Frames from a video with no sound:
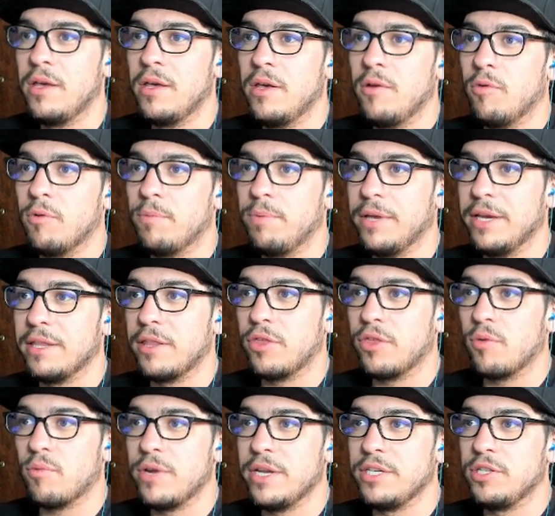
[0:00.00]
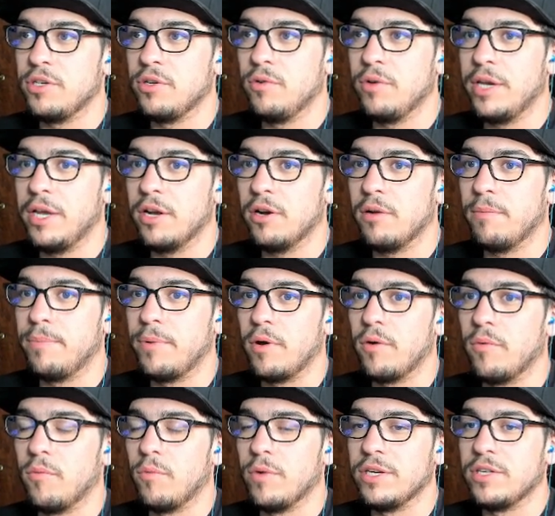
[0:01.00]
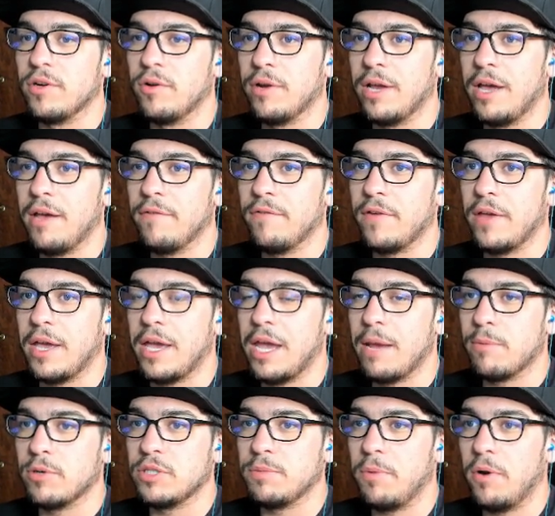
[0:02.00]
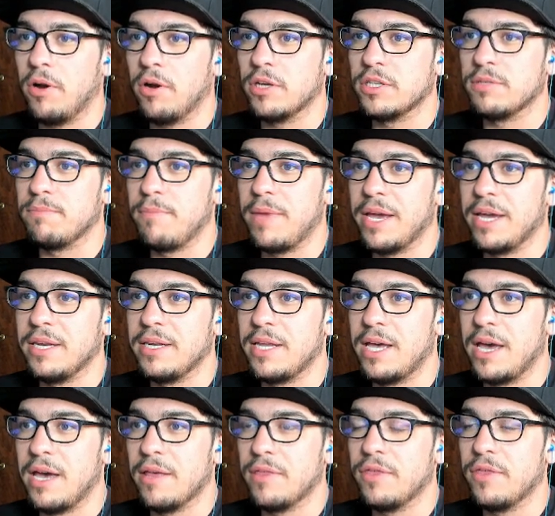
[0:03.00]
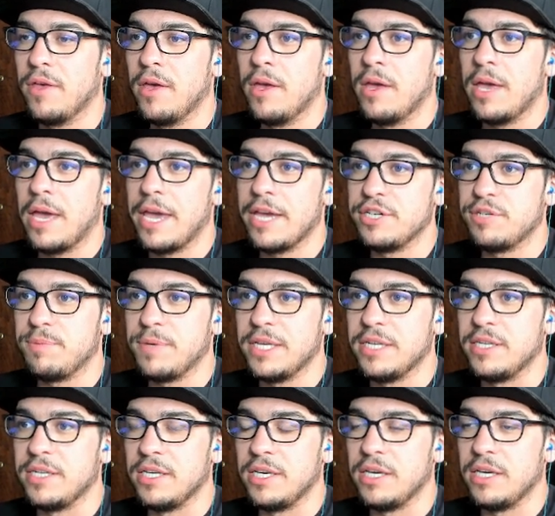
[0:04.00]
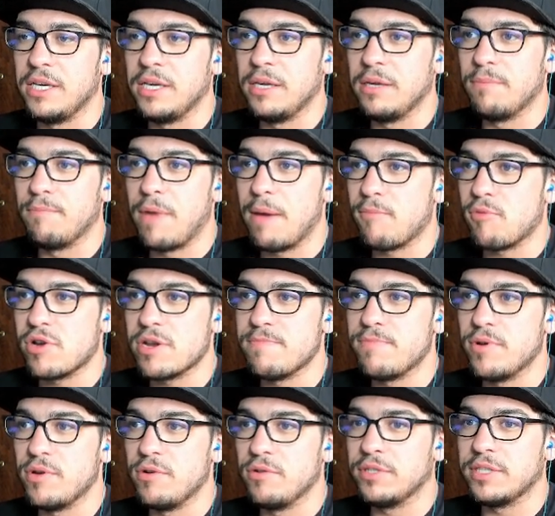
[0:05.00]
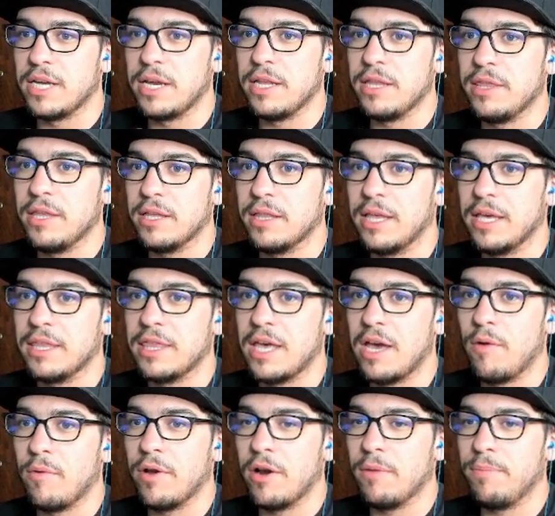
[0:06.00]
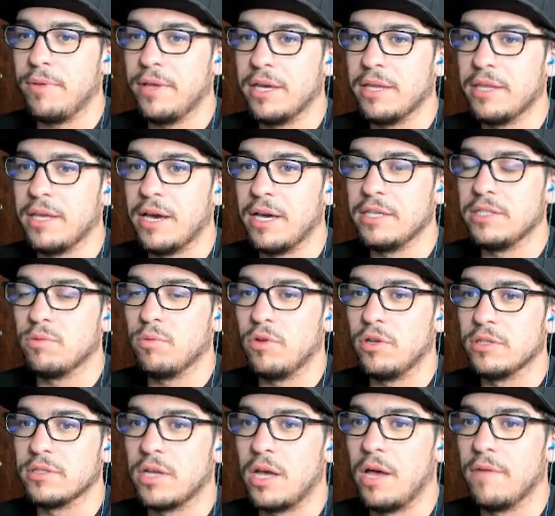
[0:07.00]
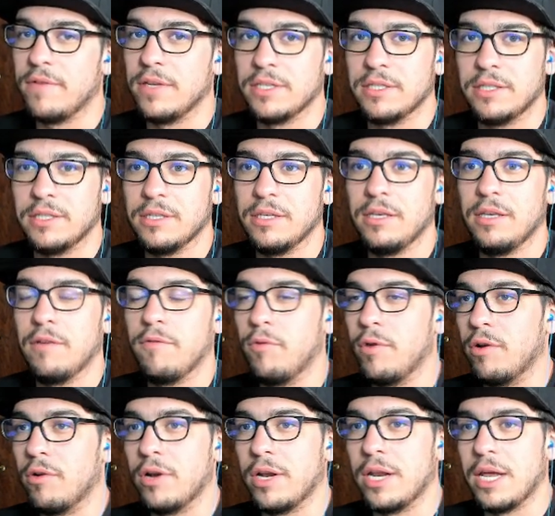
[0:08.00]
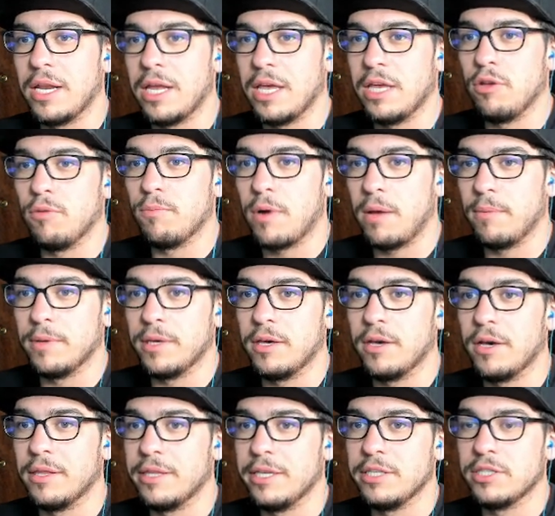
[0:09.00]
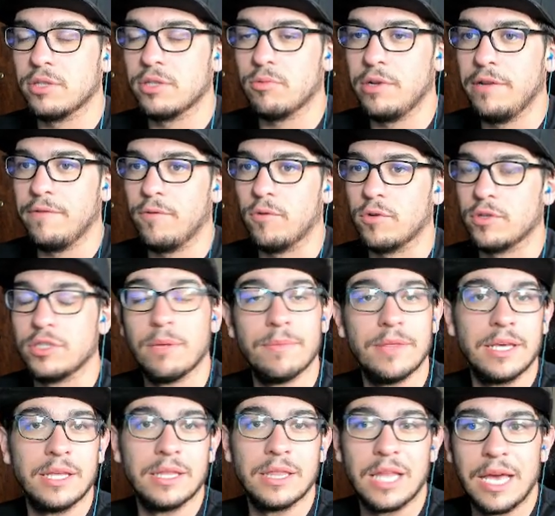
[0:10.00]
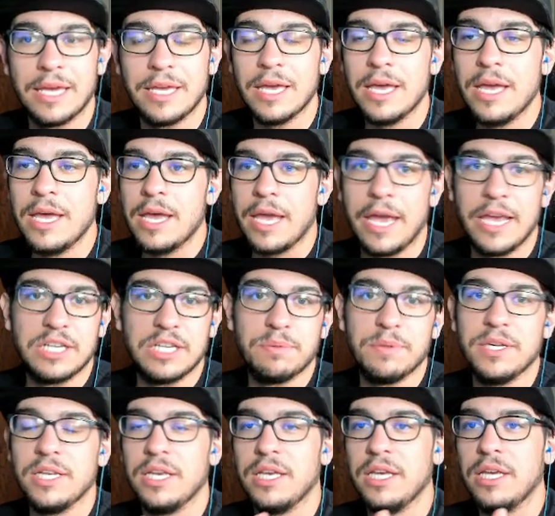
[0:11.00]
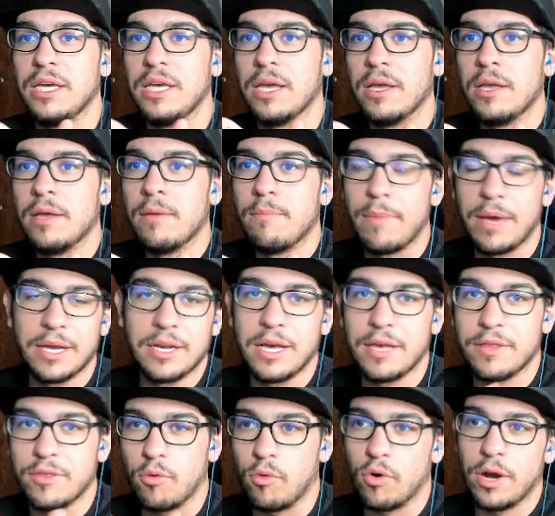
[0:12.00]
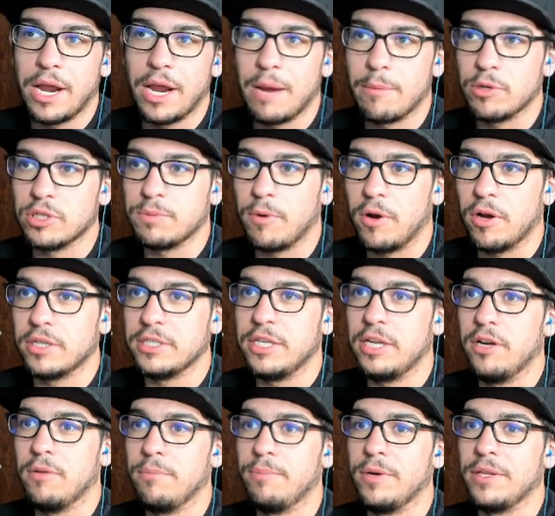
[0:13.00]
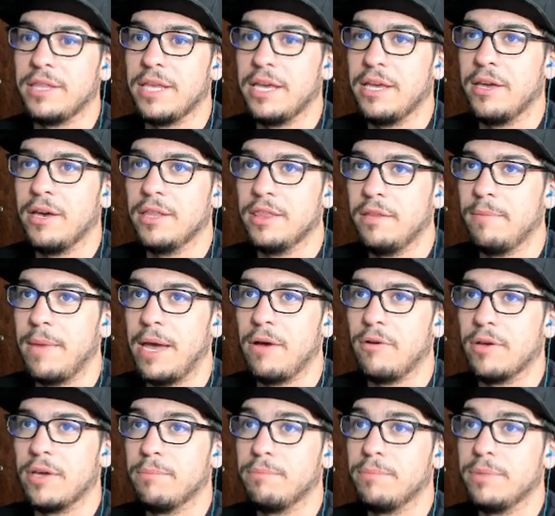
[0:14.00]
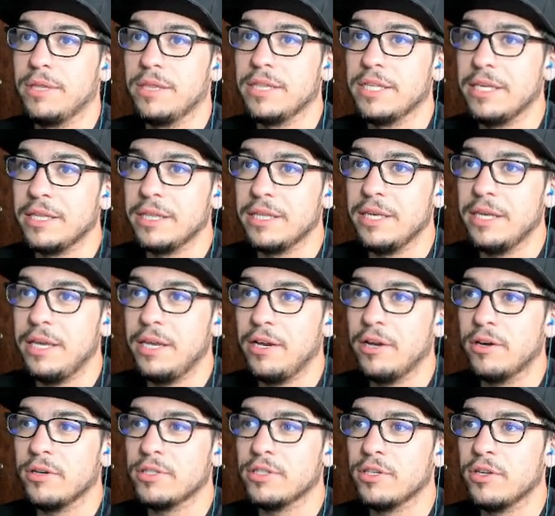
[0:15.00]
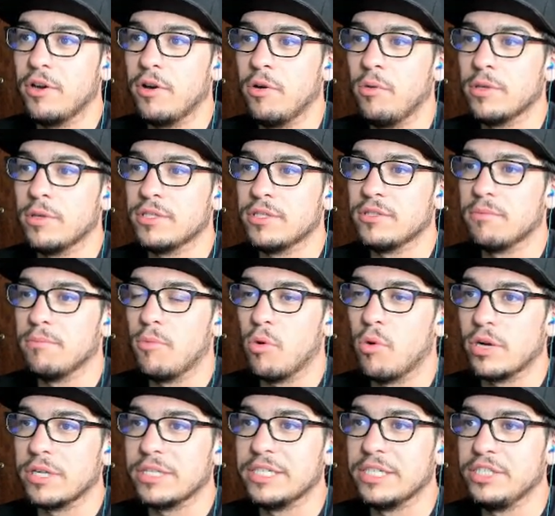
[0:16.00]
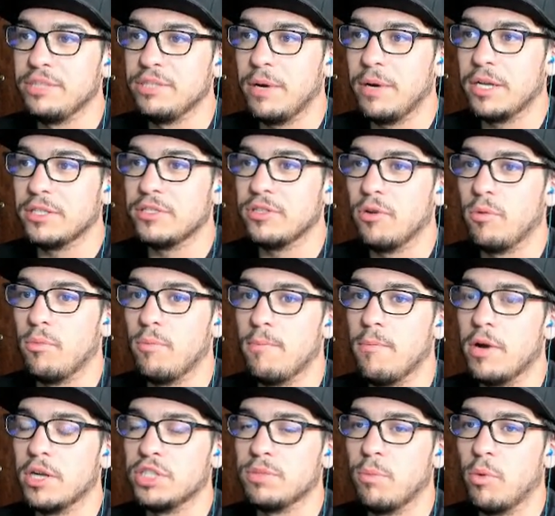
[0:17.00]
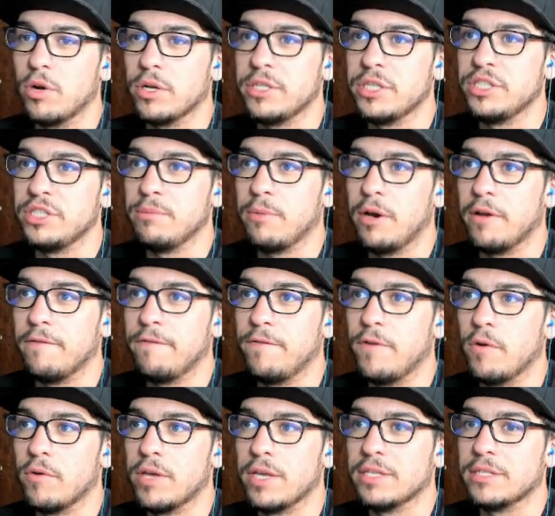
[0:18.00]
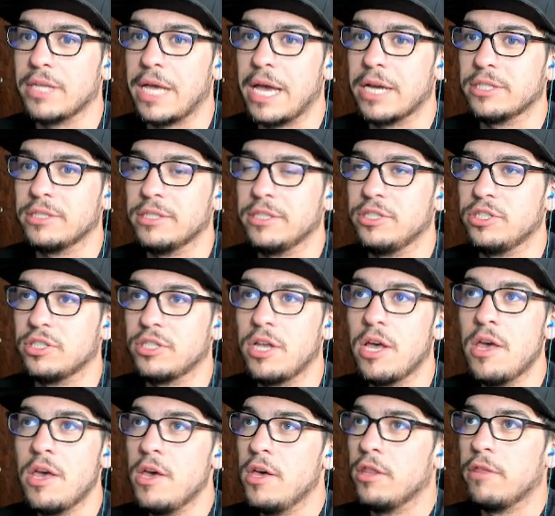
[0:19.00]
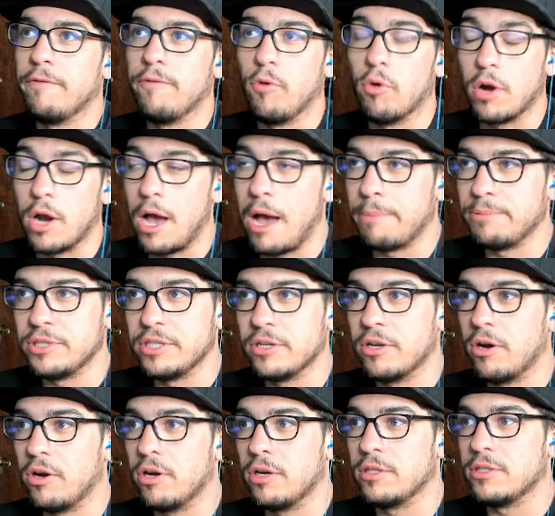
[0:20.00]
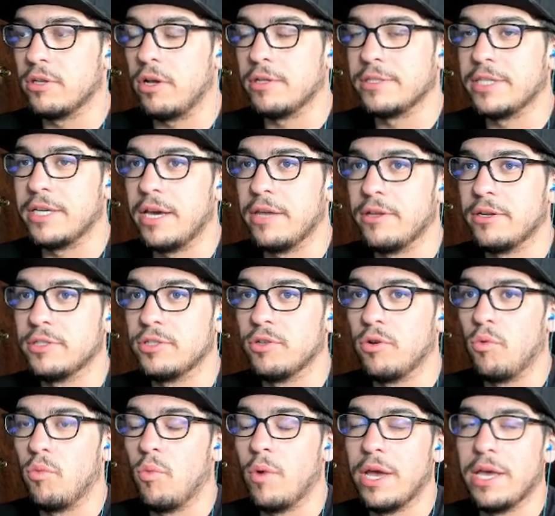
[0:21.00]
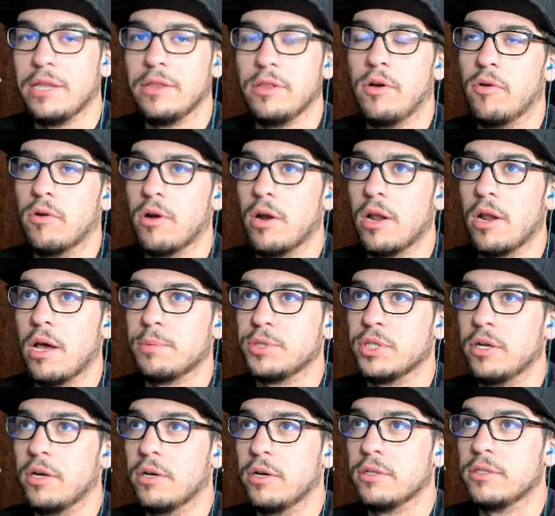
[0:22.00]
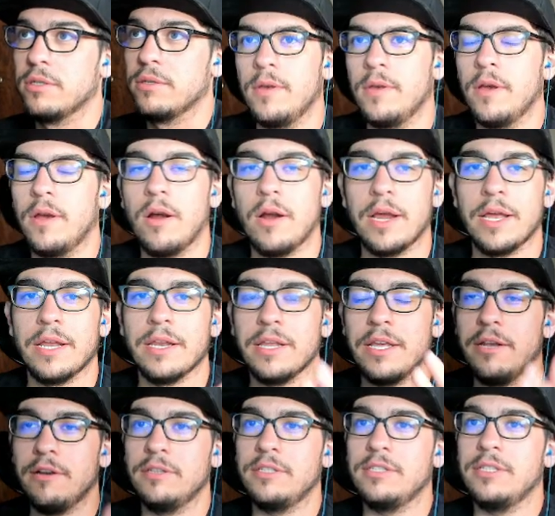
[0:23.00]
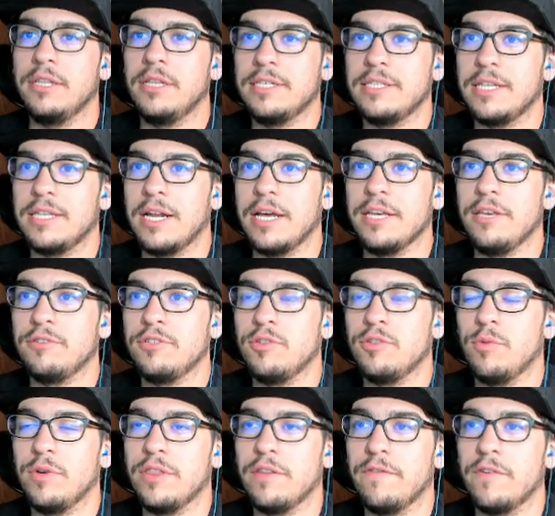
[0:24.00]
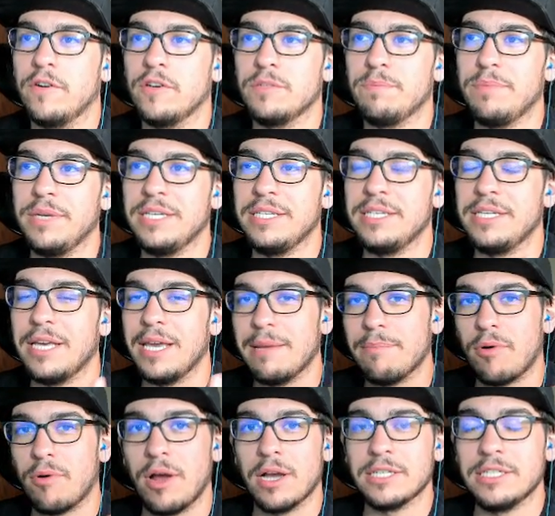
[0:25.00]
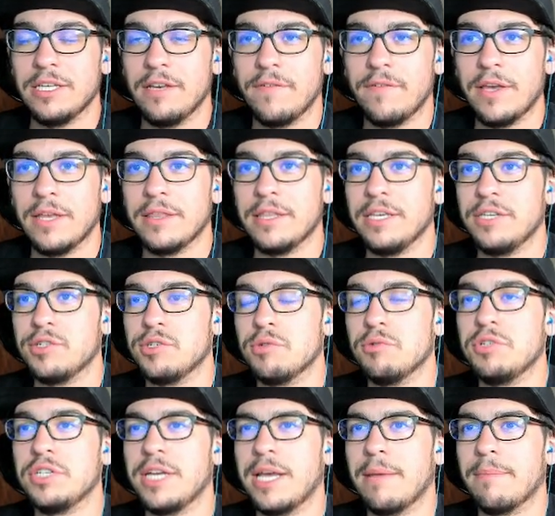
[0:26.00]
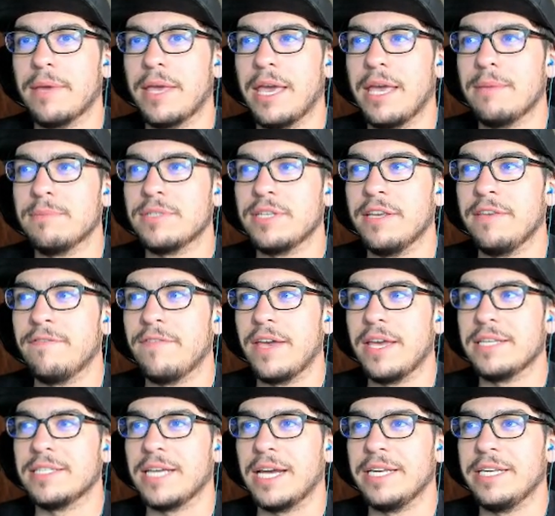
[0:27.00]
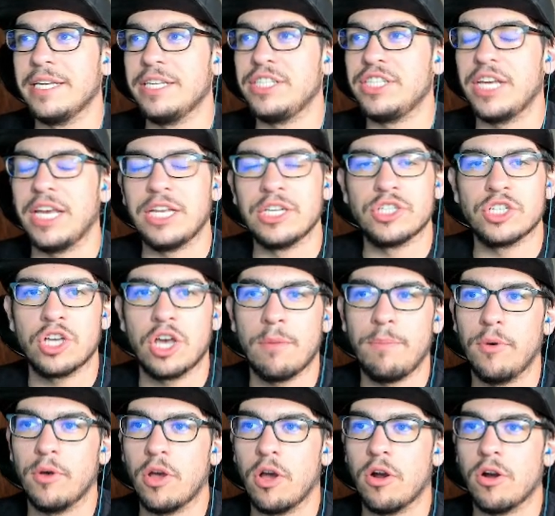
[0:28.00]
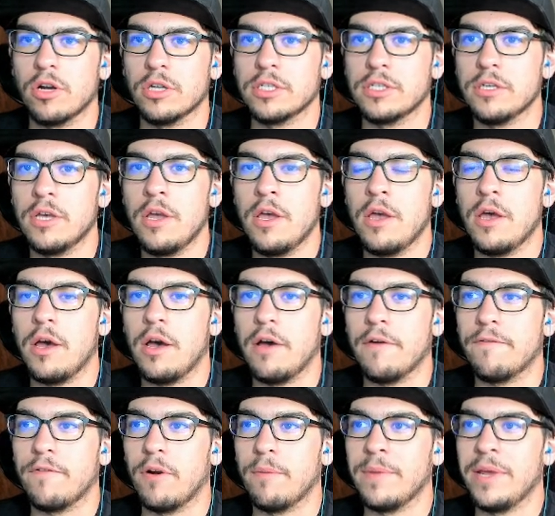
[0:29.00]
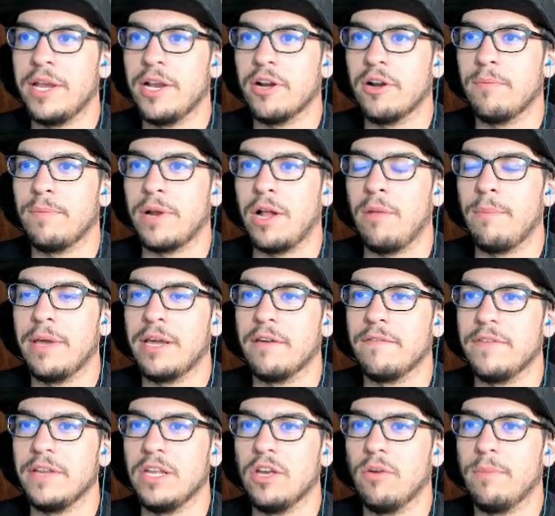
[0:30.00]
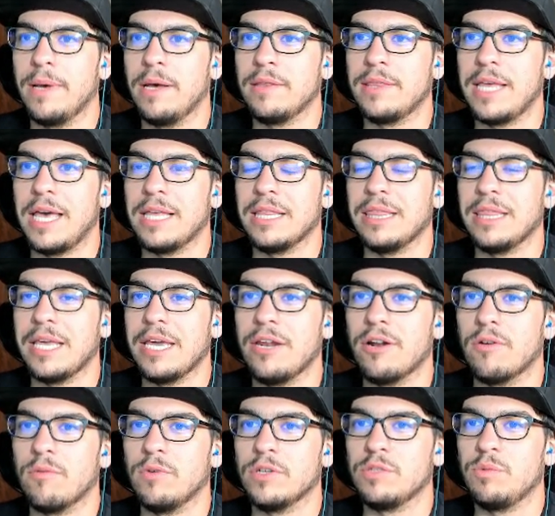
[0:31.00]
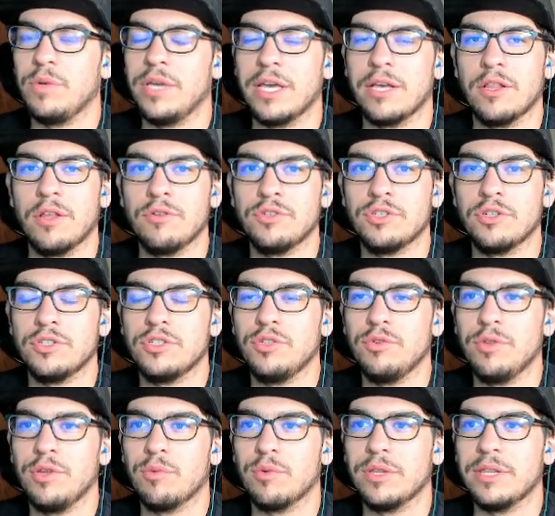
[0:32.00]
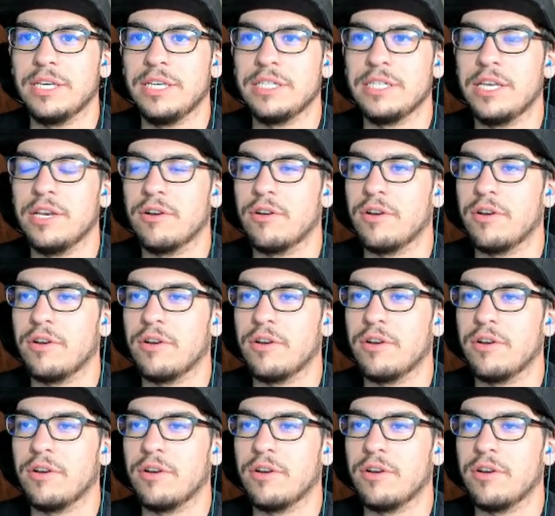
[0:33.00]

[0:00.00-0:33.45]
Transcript: we're playing the 3-2 here, but we don't have Hammer Sparks, Mega Death, HPD, Memory Boost, anything like that. We are playing the Ice Walls, obviously. If we were in NA, you'd probably cut these 3 for something like HPD, Megadeth, or Hammer Sparks here, but they cut them out completely here to go with some more Digimon, so much more Digimon focused. Actually, just the 4 option cards altogether, so way lower on option cards. Alright, and here's the list that I used to win the first BT8 proxy event, the True Champ Games event. I did change a couple cards from here, but I'll make a video about that later once we get closer to the release here